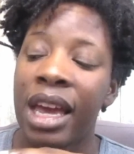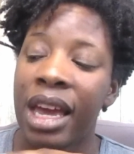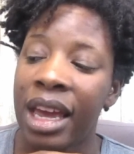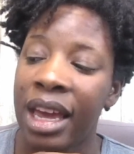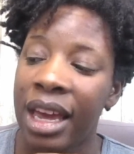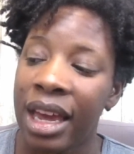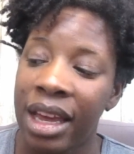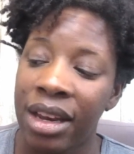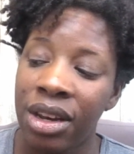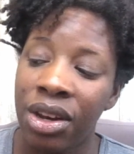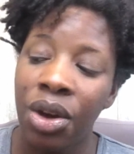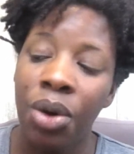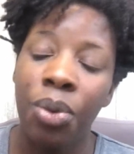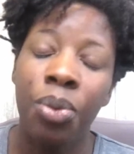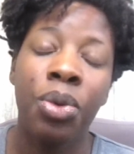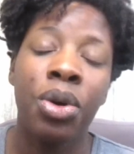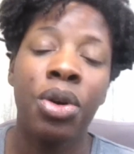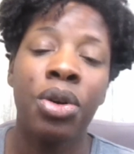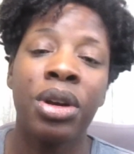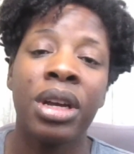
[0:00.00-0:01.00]
and
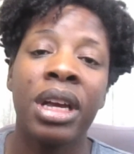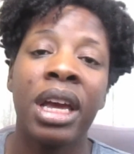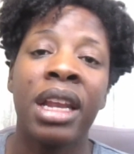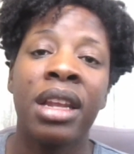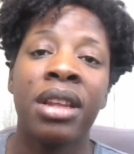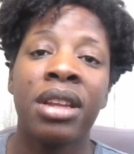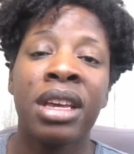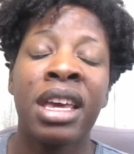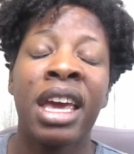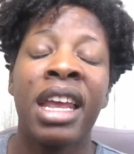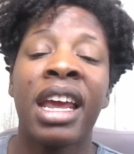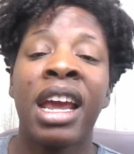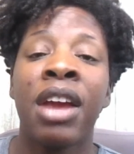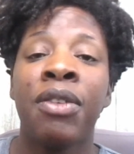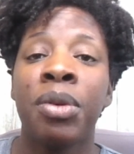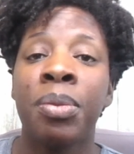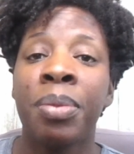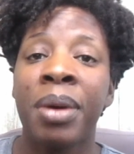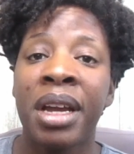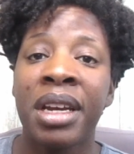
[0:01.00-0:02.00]
don't worry and look at
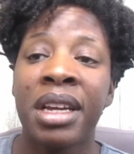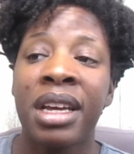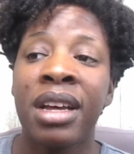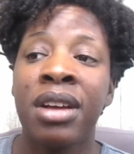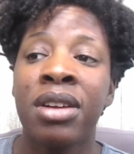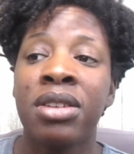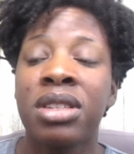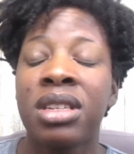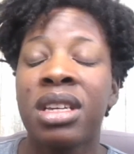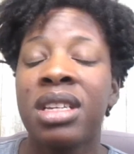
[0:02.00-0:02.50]
everybody else,